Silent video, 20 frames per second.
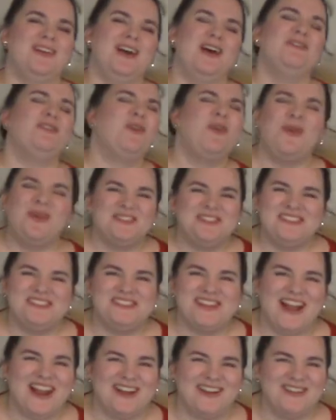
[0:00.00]
of course he's
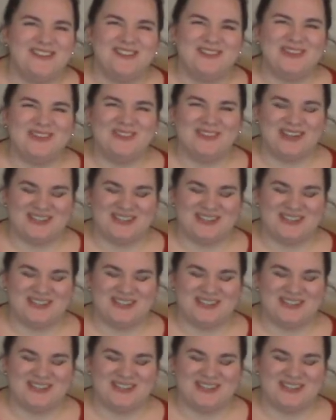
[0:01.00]
not going to do it